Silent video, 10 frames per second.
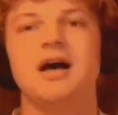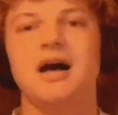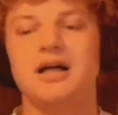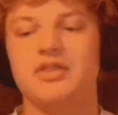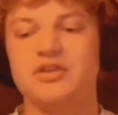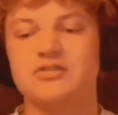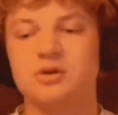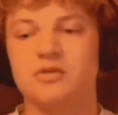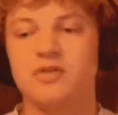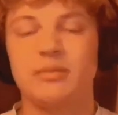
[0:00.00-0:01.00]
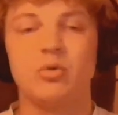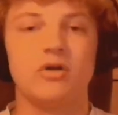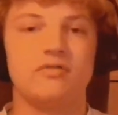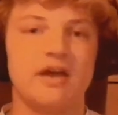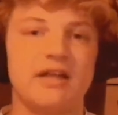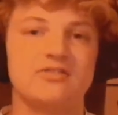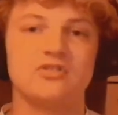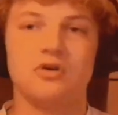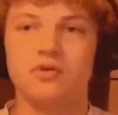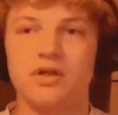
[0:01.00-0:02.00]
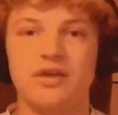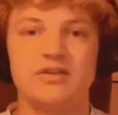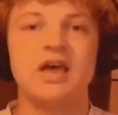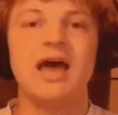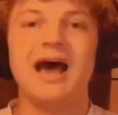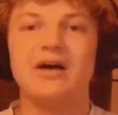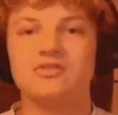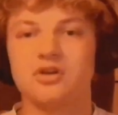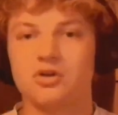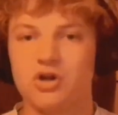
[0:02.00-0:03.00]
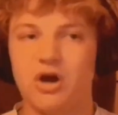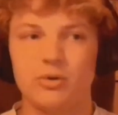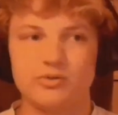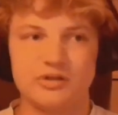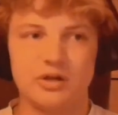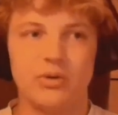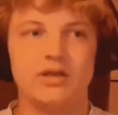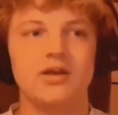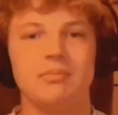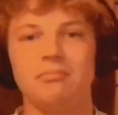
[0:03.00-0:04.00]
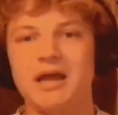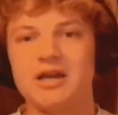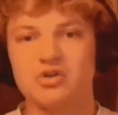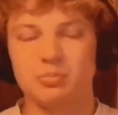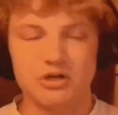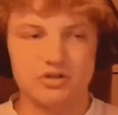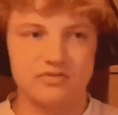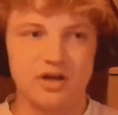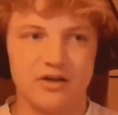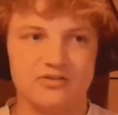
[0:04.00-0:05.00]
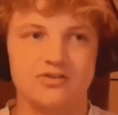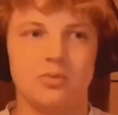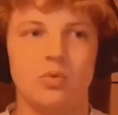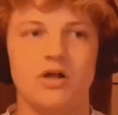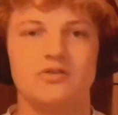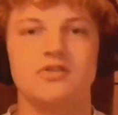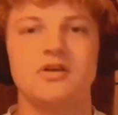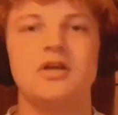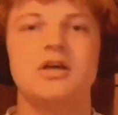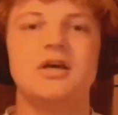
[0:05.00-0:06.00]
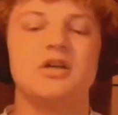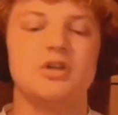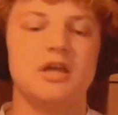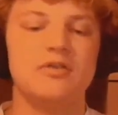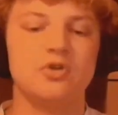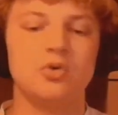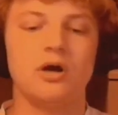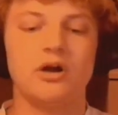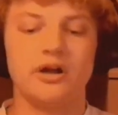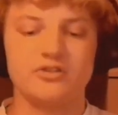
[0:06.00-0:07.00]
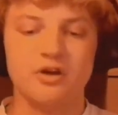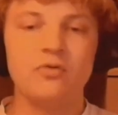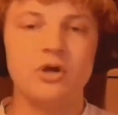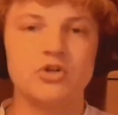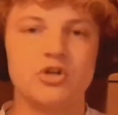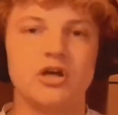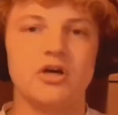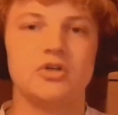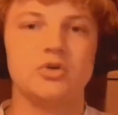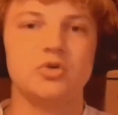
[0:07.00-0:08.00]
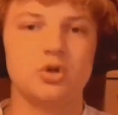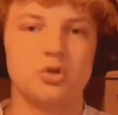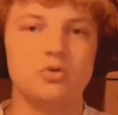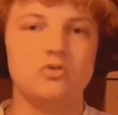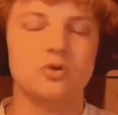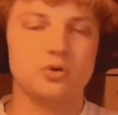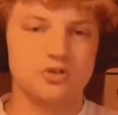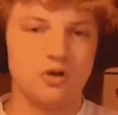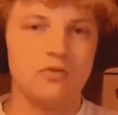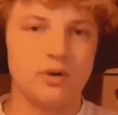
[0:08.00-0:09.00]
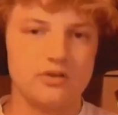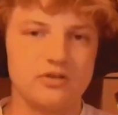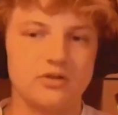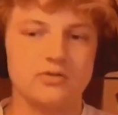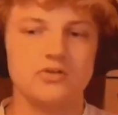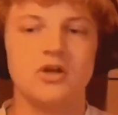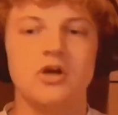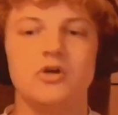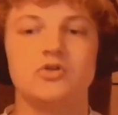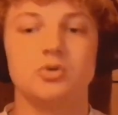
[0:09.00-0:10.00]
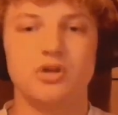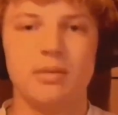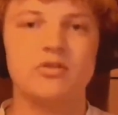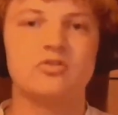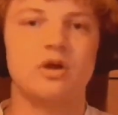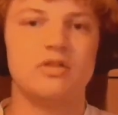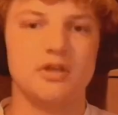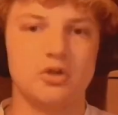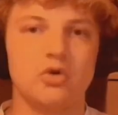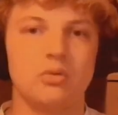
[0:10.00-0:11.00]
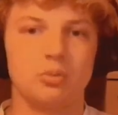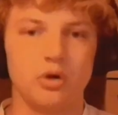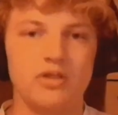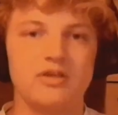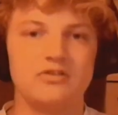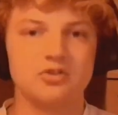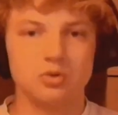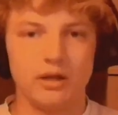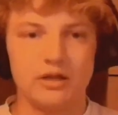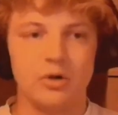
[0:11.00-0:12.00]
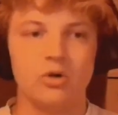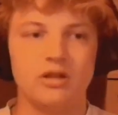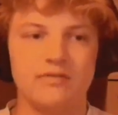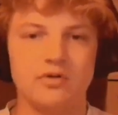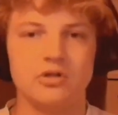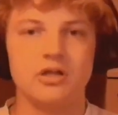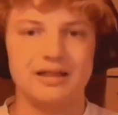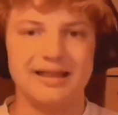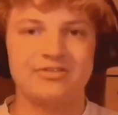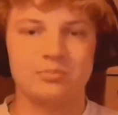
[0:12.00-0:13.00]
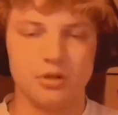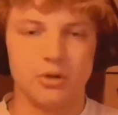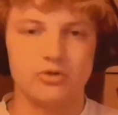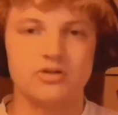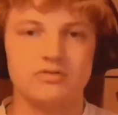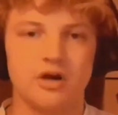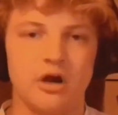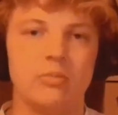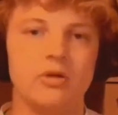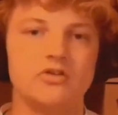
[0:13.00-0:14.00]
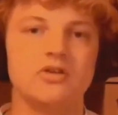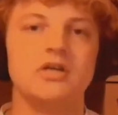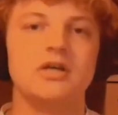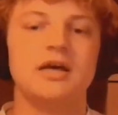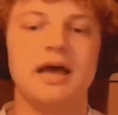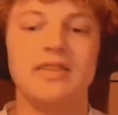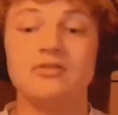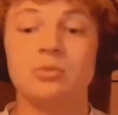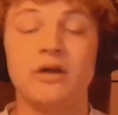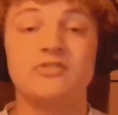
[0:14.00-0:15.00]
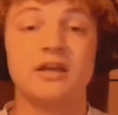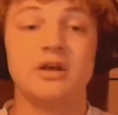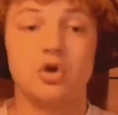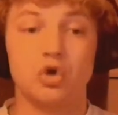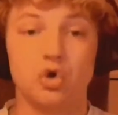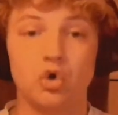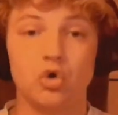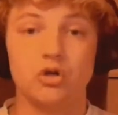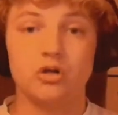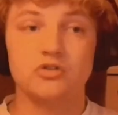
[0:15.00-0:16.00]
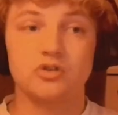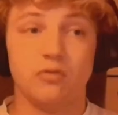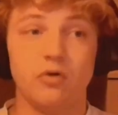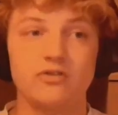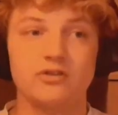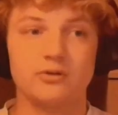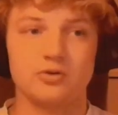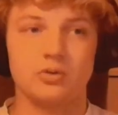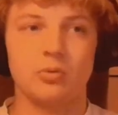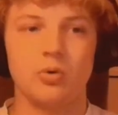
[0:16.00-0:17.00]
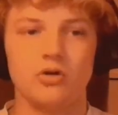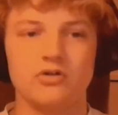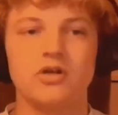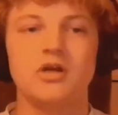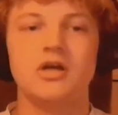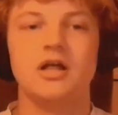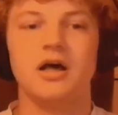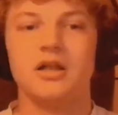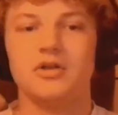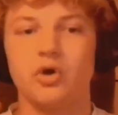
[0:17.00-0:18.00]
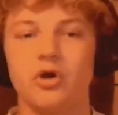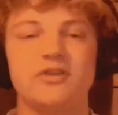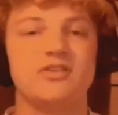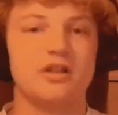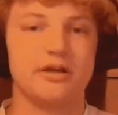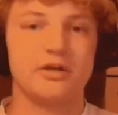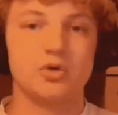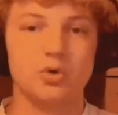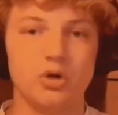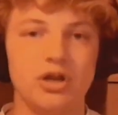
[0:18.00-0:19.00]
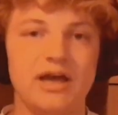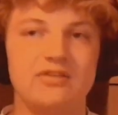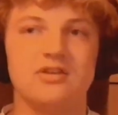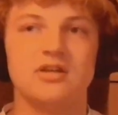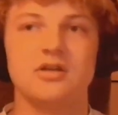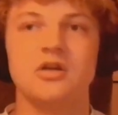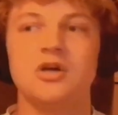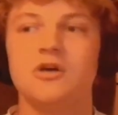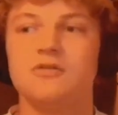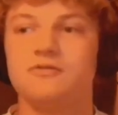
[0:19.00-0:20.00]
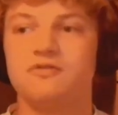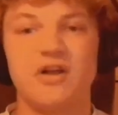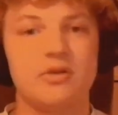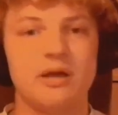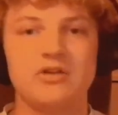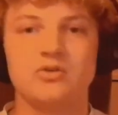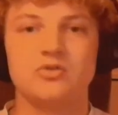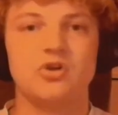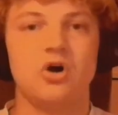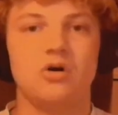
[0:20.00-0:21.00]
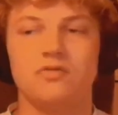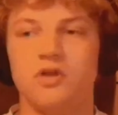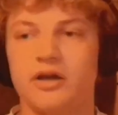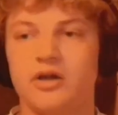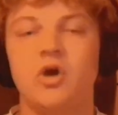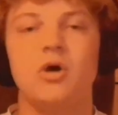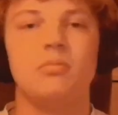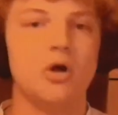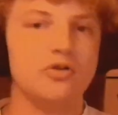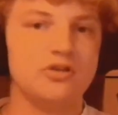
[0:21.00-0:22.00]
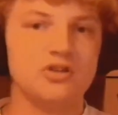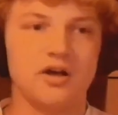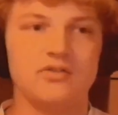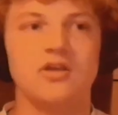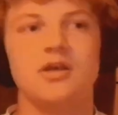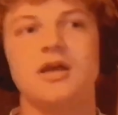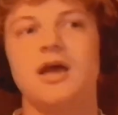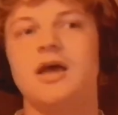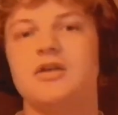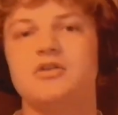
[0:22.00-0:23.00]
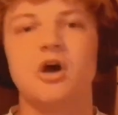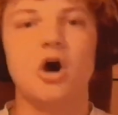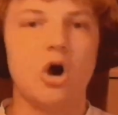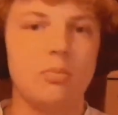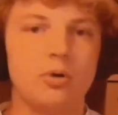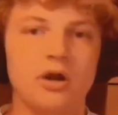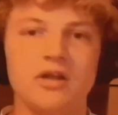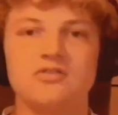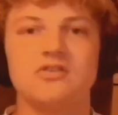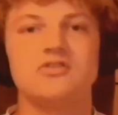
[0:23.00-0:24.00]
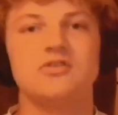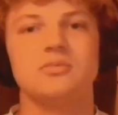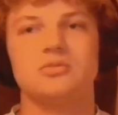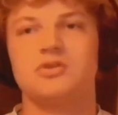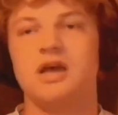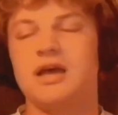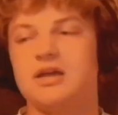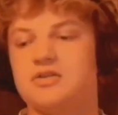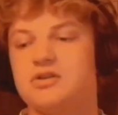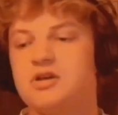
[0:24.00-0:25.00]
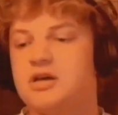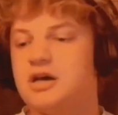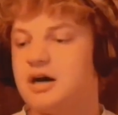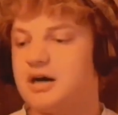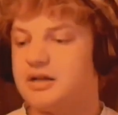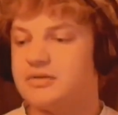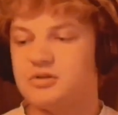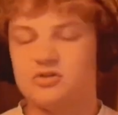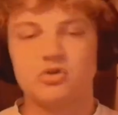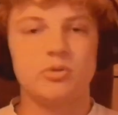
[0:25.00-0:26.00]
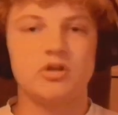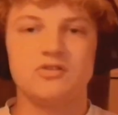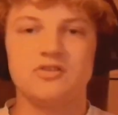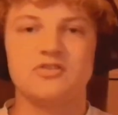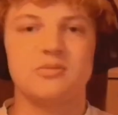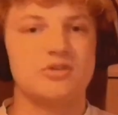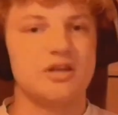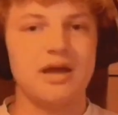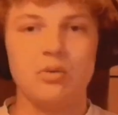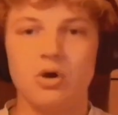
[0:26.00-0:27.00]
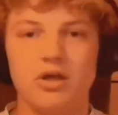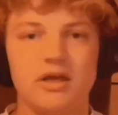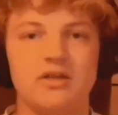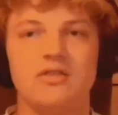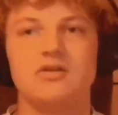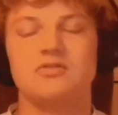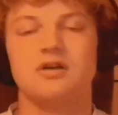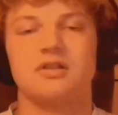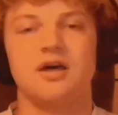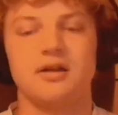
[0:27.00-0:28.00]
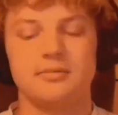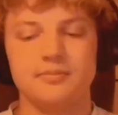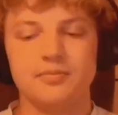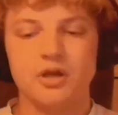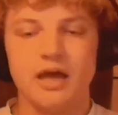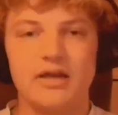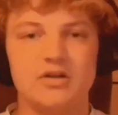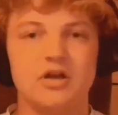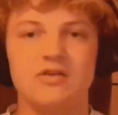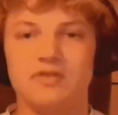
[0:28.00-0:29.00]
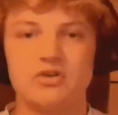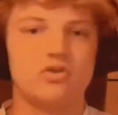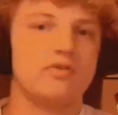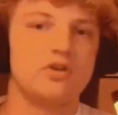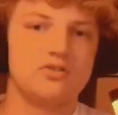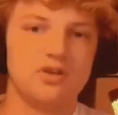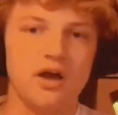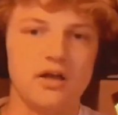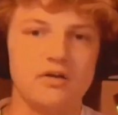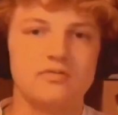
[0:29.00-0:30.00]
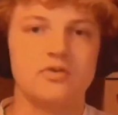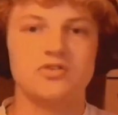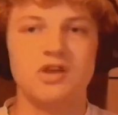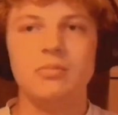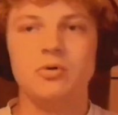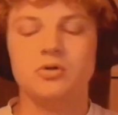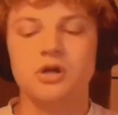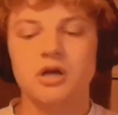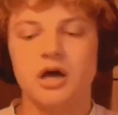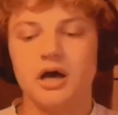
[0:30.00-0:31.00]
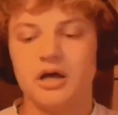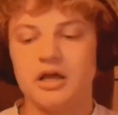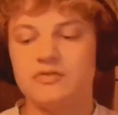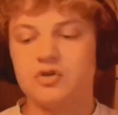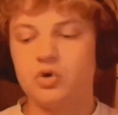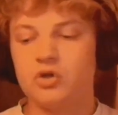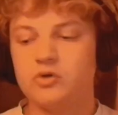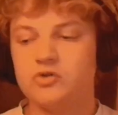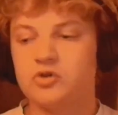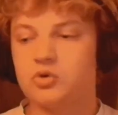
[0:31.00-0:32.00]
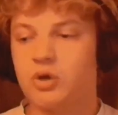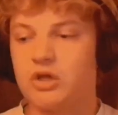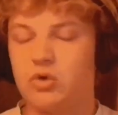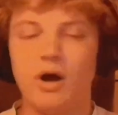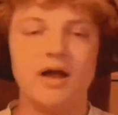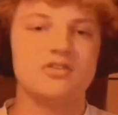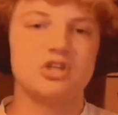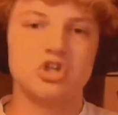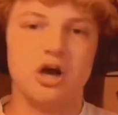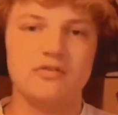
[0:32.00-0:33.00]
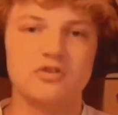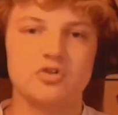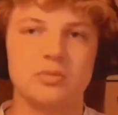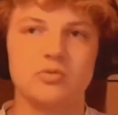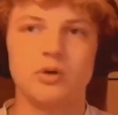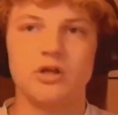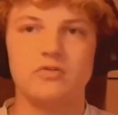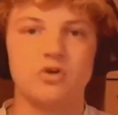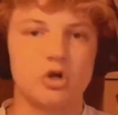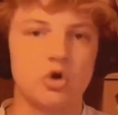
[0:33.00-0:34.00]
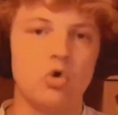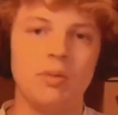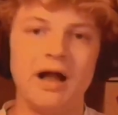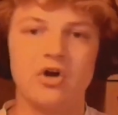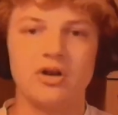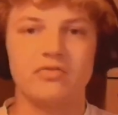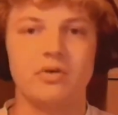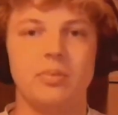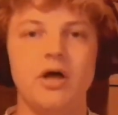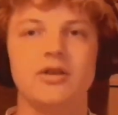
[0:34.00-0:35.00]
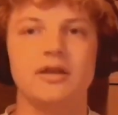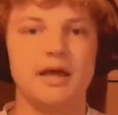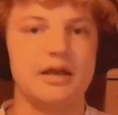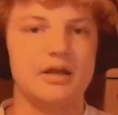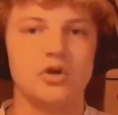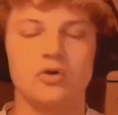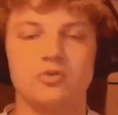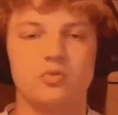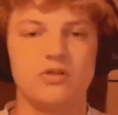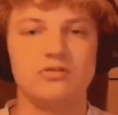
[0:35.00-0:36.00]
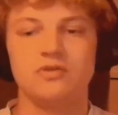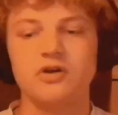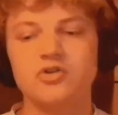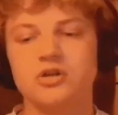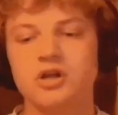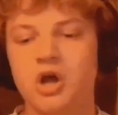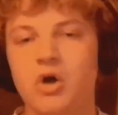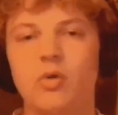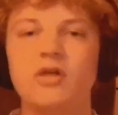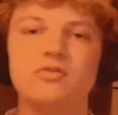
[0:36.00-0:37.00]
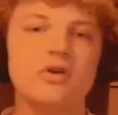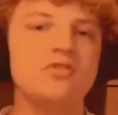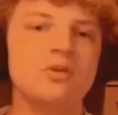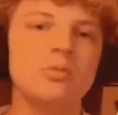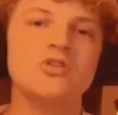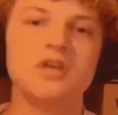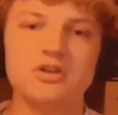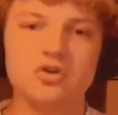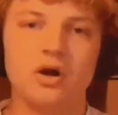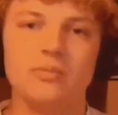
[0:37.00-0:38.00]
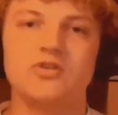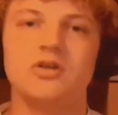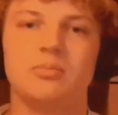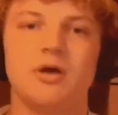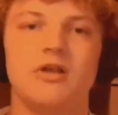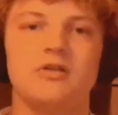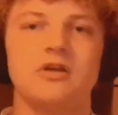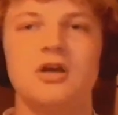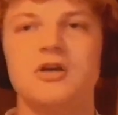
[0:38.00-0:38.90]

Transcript: Uh, these sort of like more advanced software things. How's the concurrency going? Can it manage a bunch of tasks at once? If you are a software engineer, you should use your software skills to demonstrate that you can bring this to a low level, less bloat environment. And that's why I say good software skills are important. Uh, note I say like good as in fundamentals of like multitasking and operating systems and uh, distributed systems and networking and things like that, and event driven design. For example, uh, if you're used to doing UIs in JavaScript where you've got a callback on every button and it goes and runs a function, well, that's very similar to interrupts in embedded.